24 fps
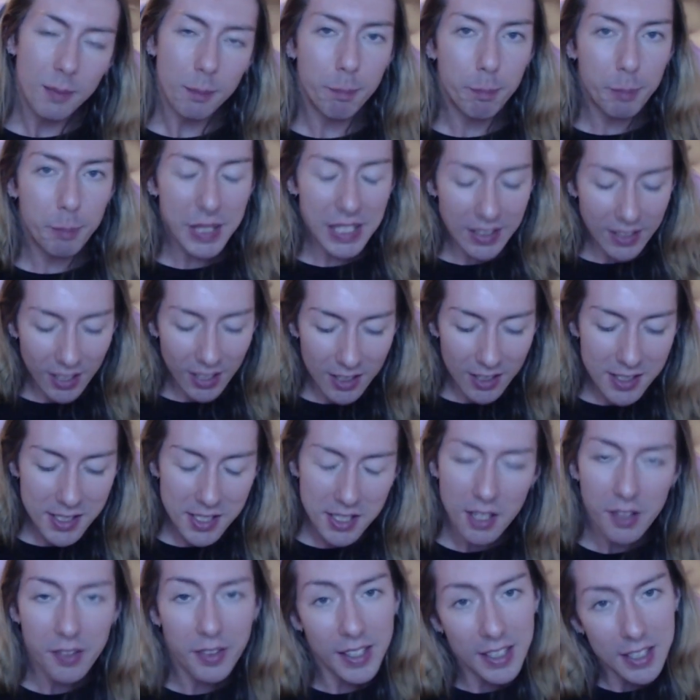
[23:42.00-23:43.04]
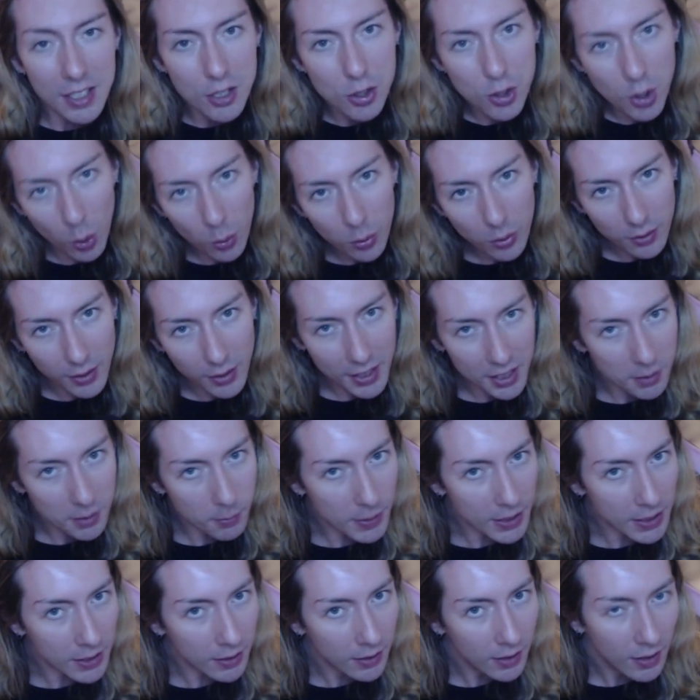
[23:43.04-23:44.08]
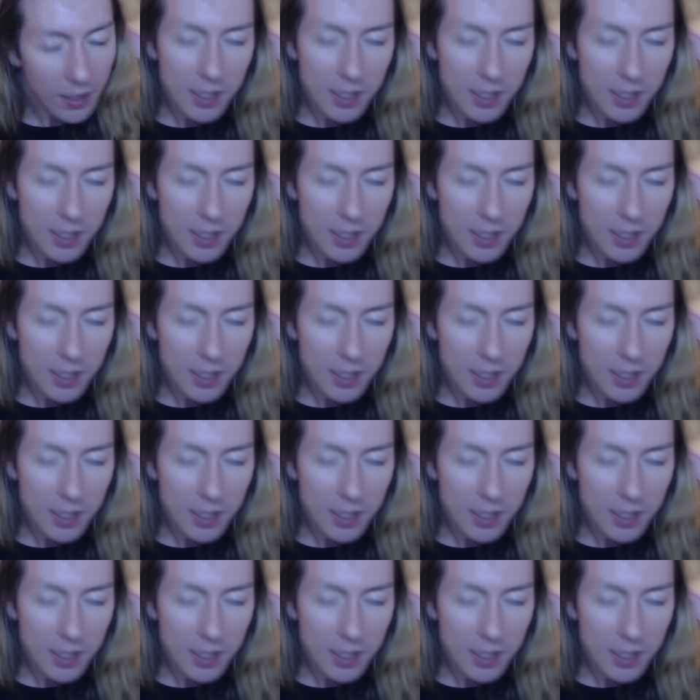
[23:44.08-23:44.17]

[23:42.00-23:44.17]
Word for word: because they don't like me?